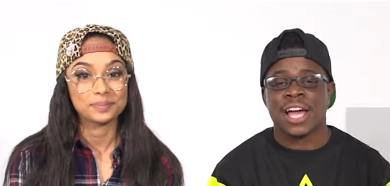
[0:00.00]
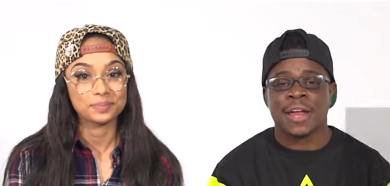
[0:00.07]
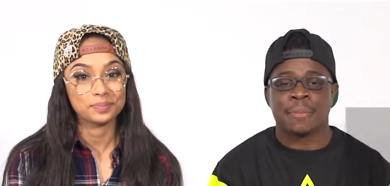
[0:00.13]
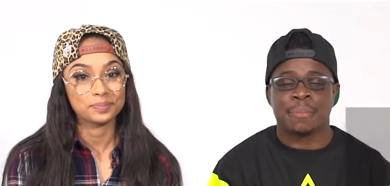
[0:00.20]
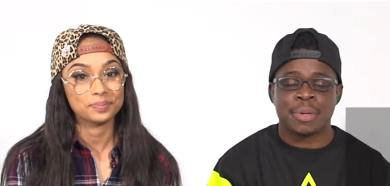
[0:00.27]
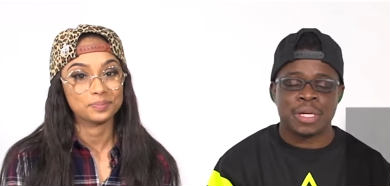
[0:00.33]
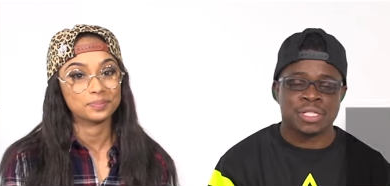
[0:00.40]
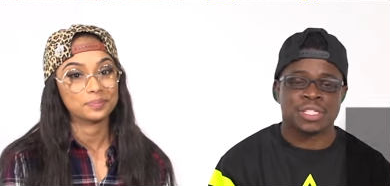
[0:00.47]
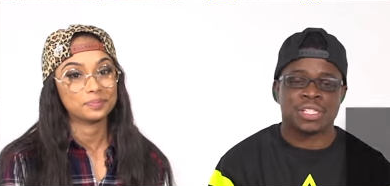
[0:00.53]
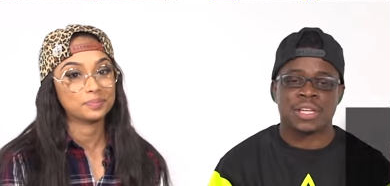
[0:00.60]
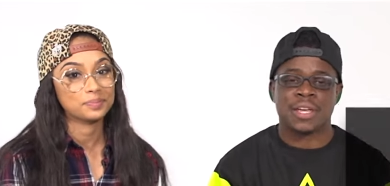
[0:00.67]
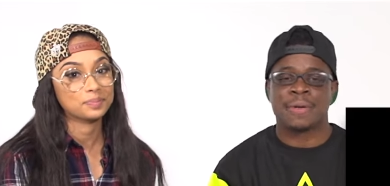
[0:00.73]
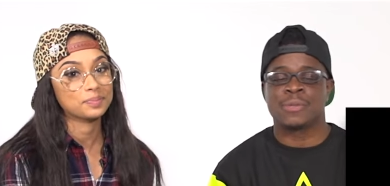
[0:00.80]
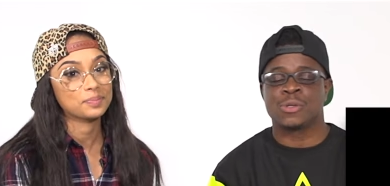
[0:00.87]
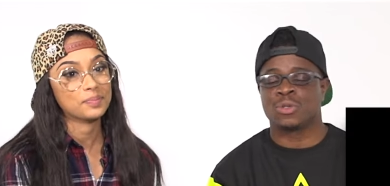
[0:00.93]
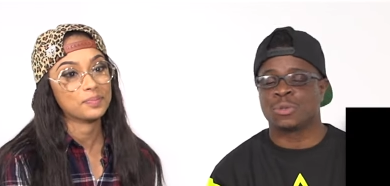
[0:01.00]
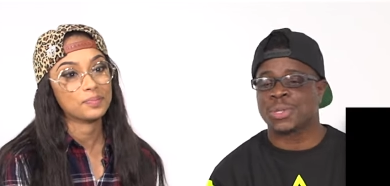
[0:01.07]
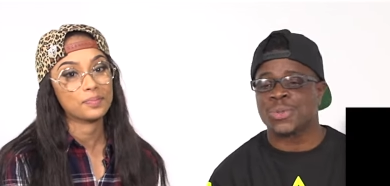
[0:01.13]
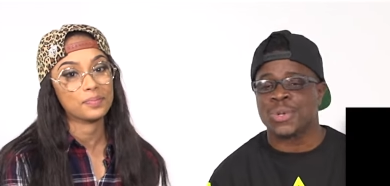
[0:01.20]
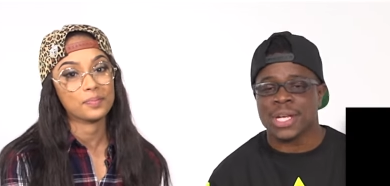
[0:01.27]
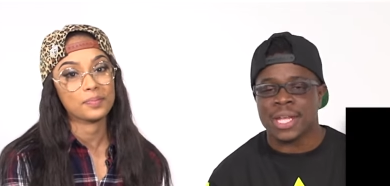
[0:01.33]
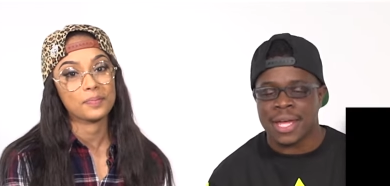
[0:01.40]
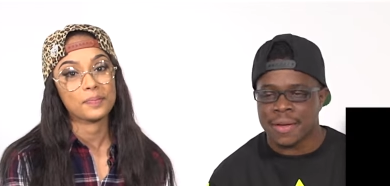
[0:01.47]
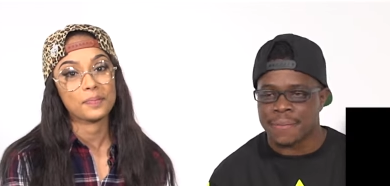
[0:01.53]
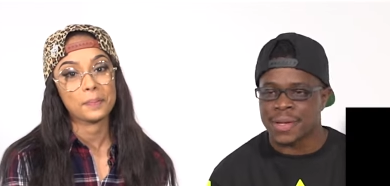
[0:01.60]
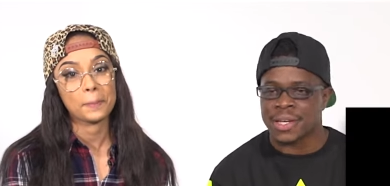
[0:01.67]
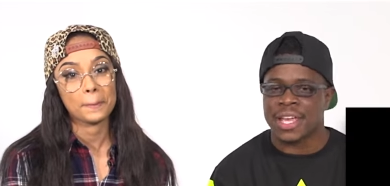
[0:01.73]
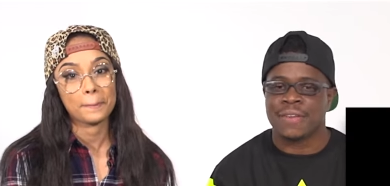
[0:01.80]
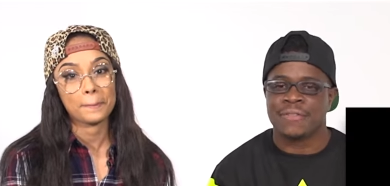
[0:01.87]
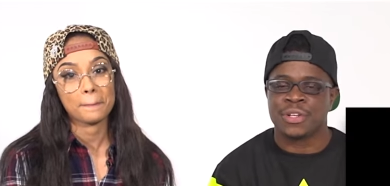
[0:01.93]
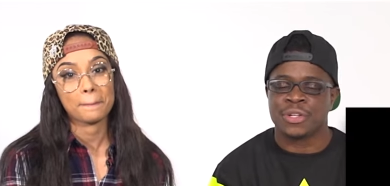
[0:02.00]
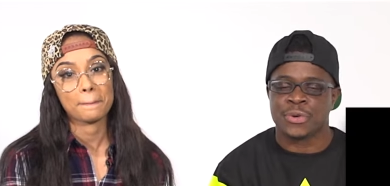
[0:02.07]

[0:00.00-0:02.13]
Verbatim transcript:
Speaker 1: had a pitch to him. It was between him and Kevin